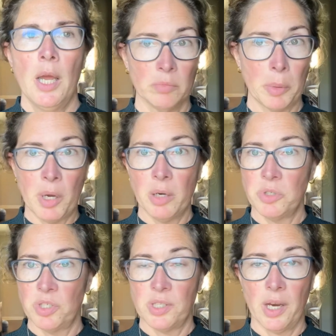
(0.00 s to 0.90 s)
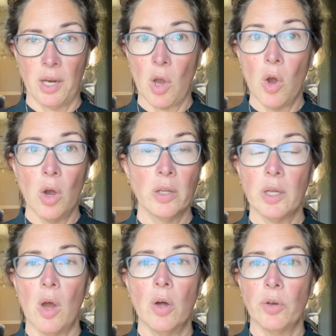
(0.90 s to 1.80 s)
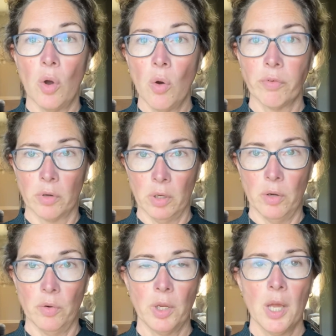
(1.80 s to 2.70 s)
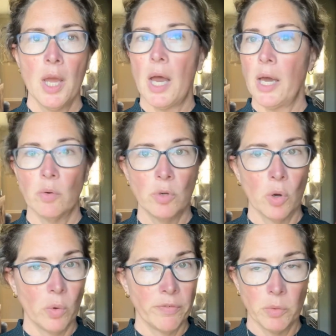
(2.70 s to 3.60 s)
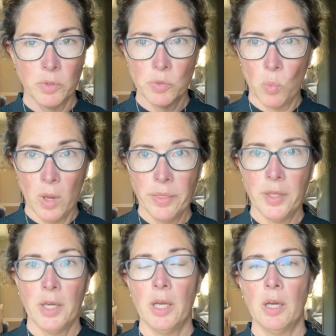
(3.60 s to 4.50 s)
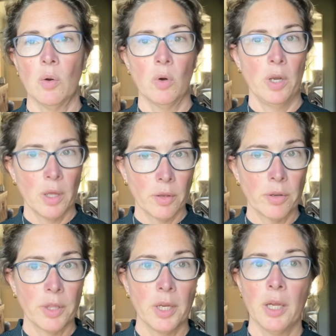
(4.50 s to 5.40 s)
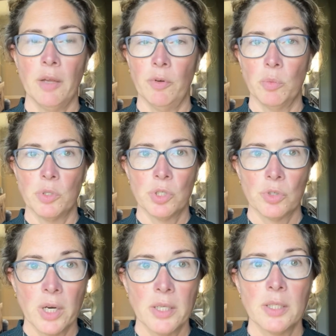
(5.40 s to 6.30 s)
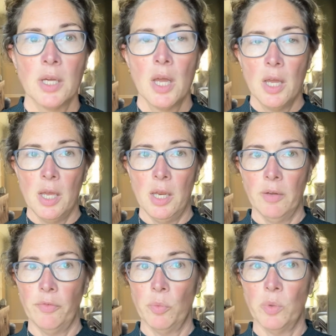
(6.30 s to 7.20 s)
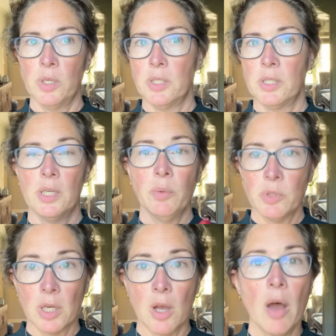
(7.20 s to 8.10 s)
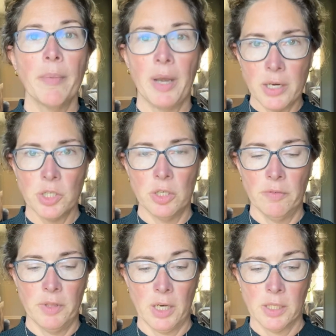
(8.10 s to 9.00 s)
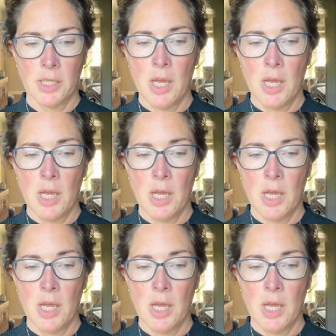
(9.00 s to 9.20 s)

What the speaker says: My body was just like on overload. I don't know if it was one thing or another thing, if it was stress, and if it was a combination of things.